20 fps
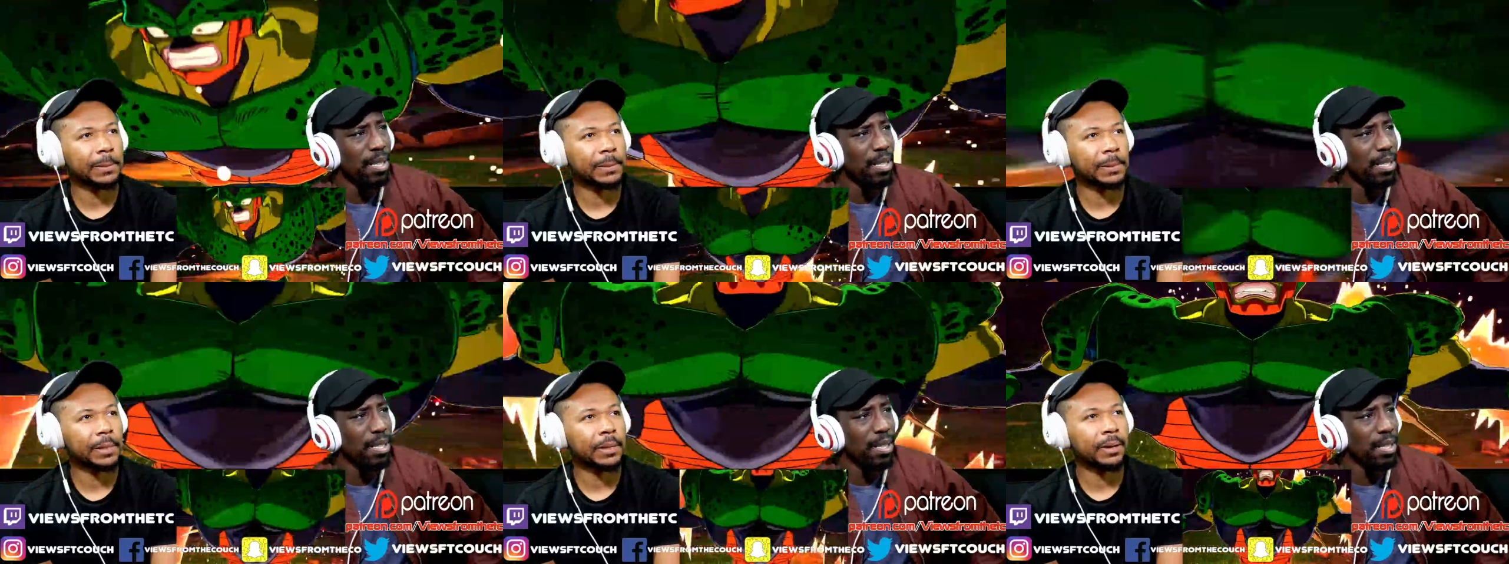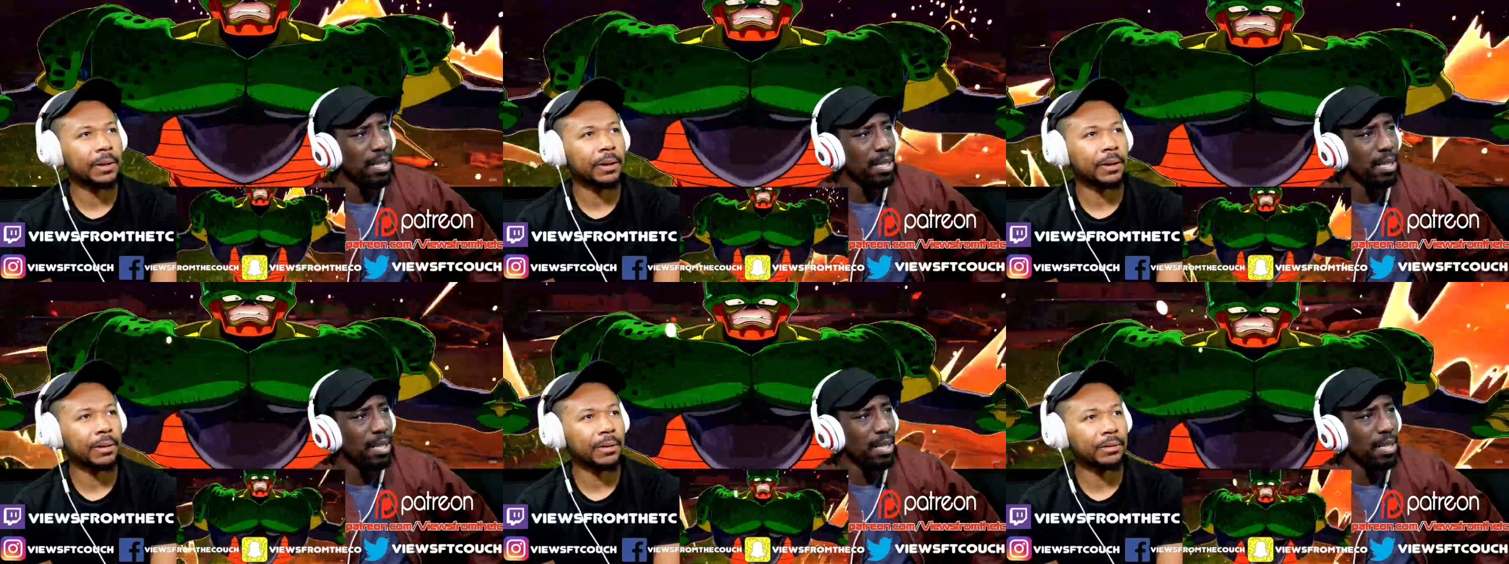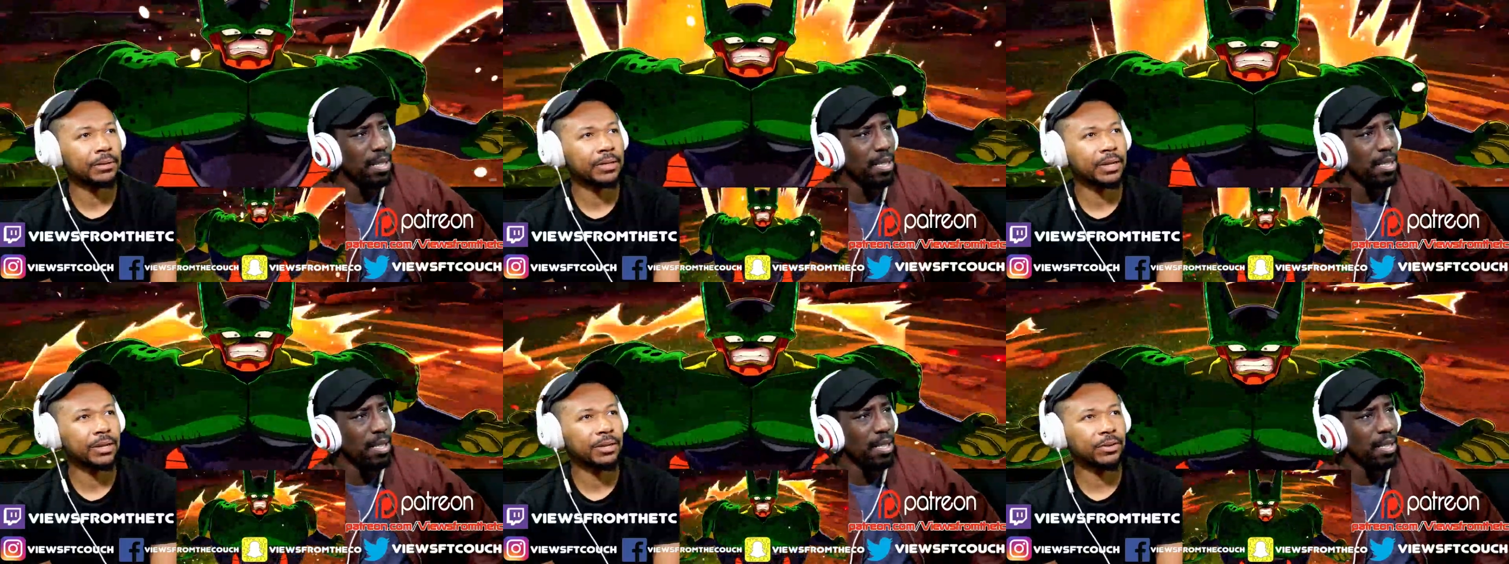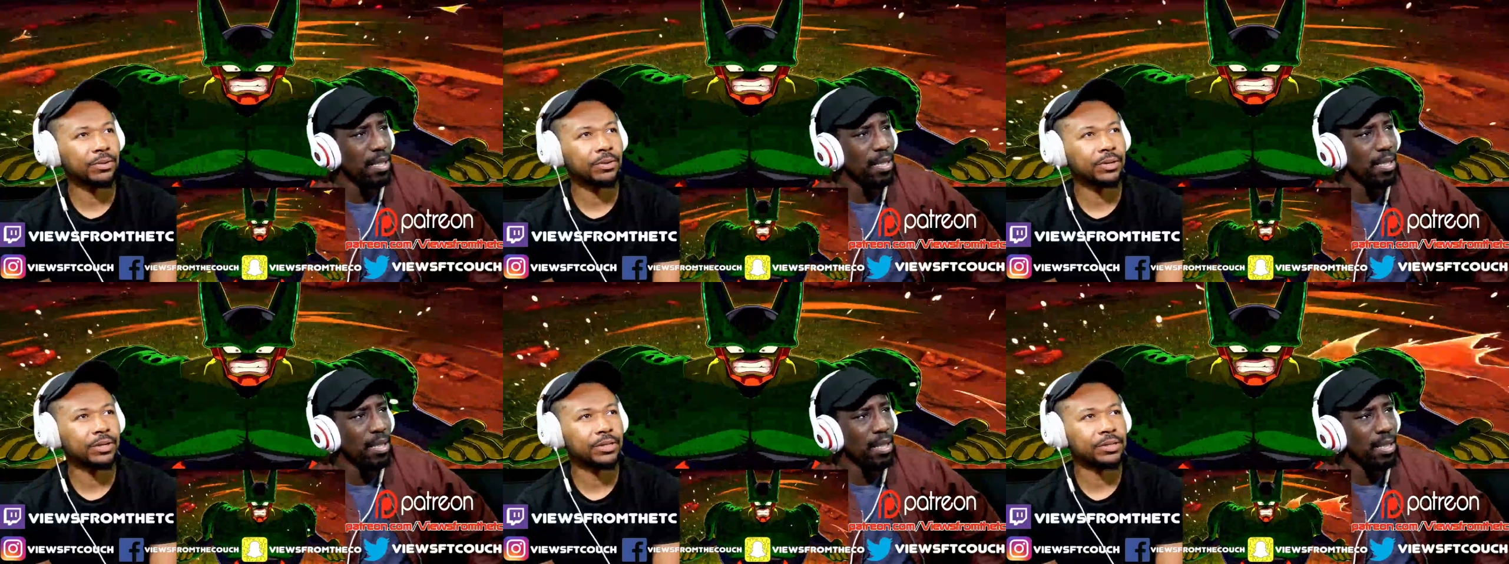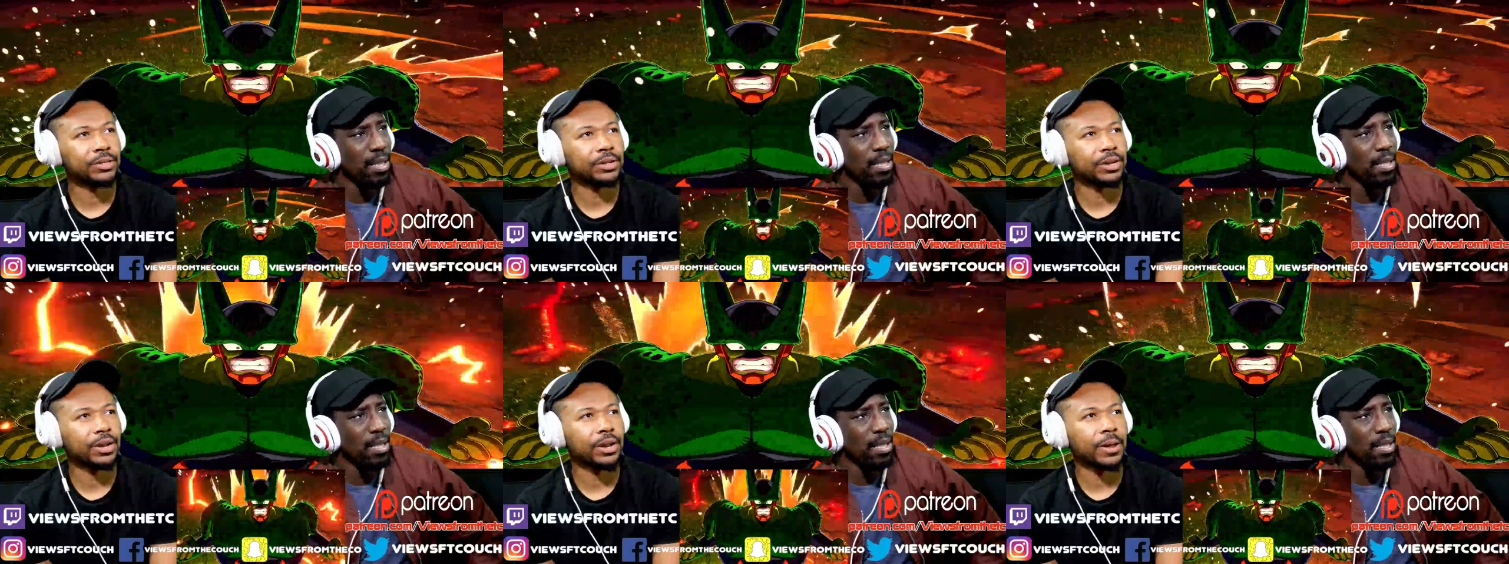Speaker 1: yeah, I think they'll get to
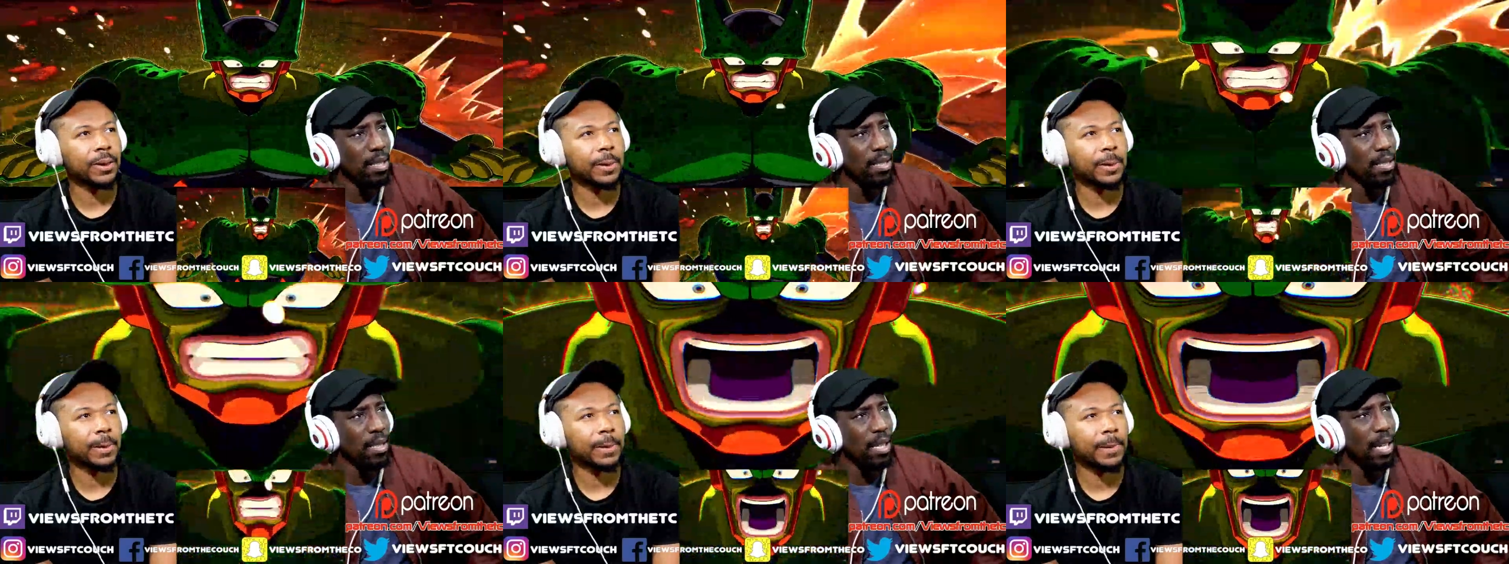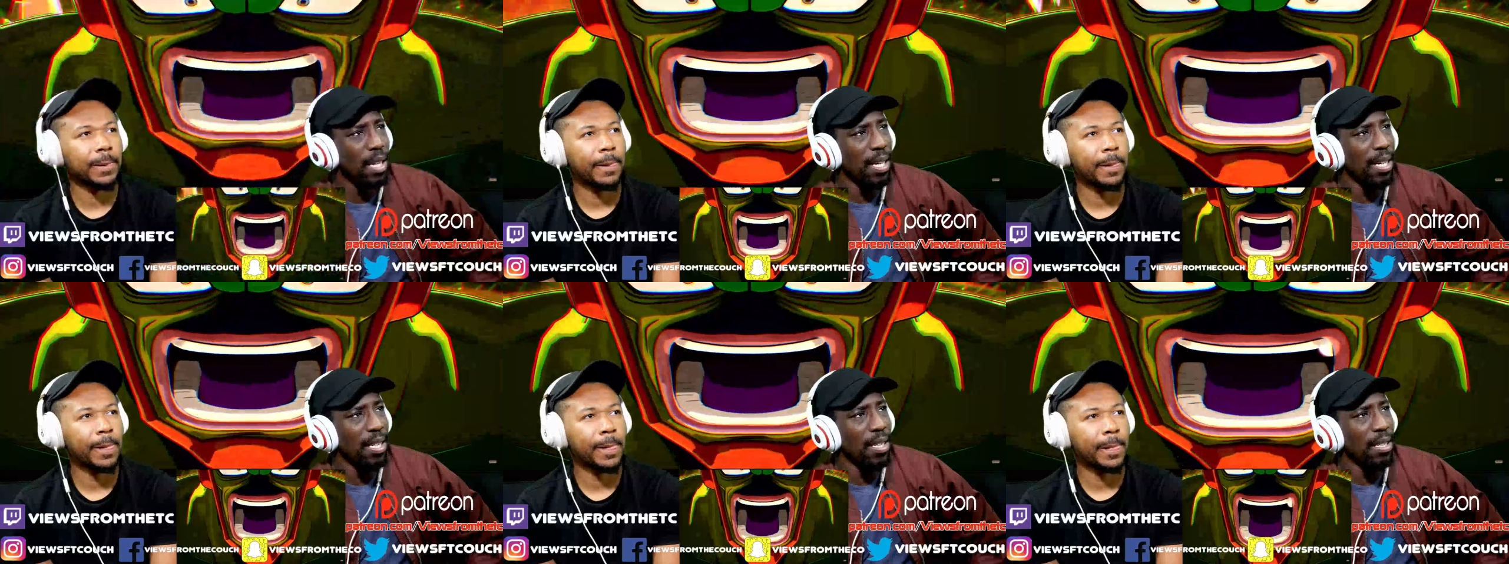that. Yeah.